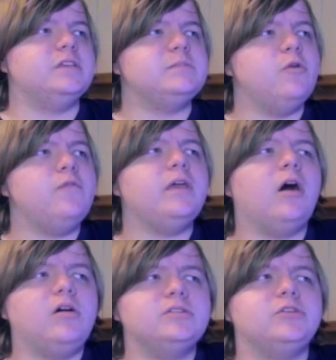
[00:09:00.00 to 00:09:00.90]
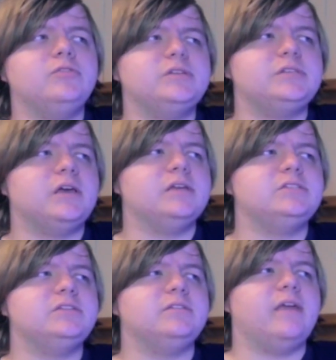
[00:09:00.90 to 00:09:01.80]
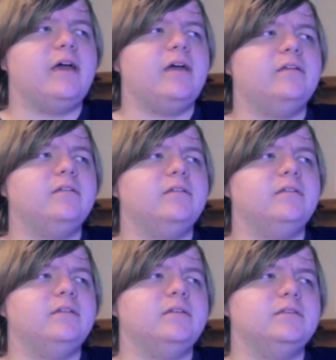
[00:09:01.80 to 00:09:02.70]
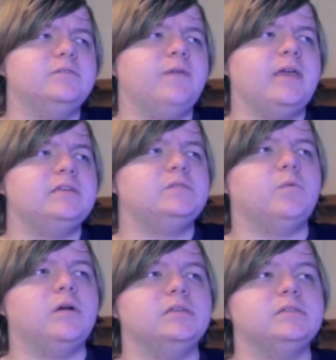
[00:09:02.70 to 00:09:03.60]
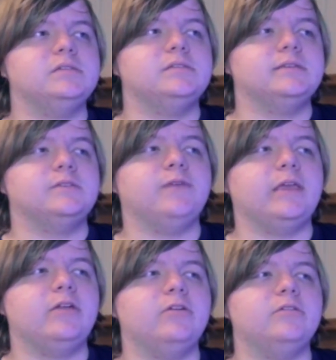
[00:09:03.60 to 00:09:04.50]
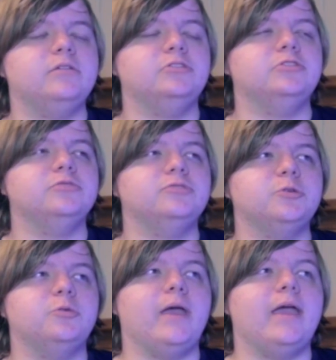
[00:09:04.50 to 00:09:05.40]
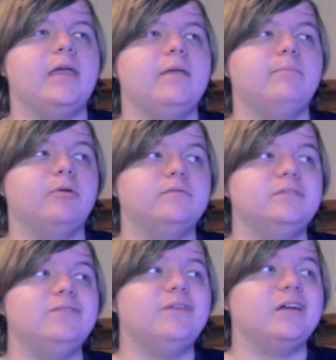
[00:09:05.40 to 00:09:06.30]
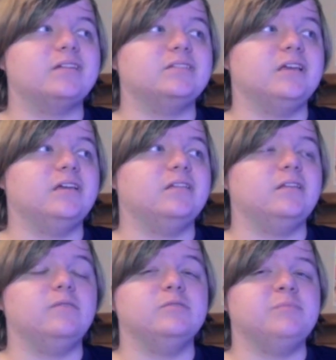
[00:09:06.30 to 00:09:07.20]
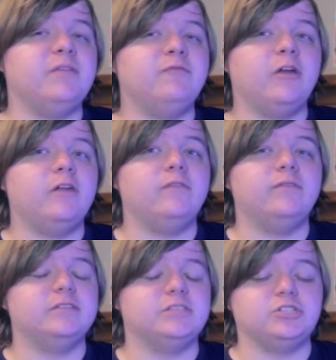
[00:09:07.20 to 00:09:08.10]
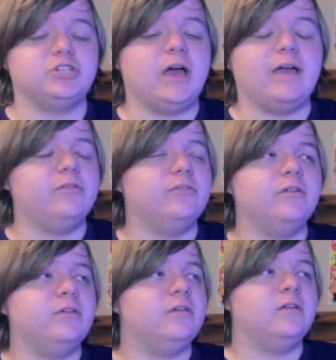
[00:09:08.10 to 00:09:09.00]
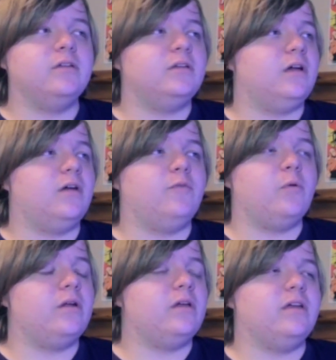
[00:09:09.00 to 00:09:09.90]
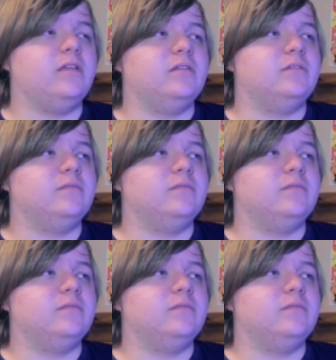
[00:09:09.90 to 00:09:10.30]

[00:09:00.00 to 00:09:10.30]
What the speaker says: movie also discussed that his face was disfigured due to a birth defect, and he was made fun of as a child for it, and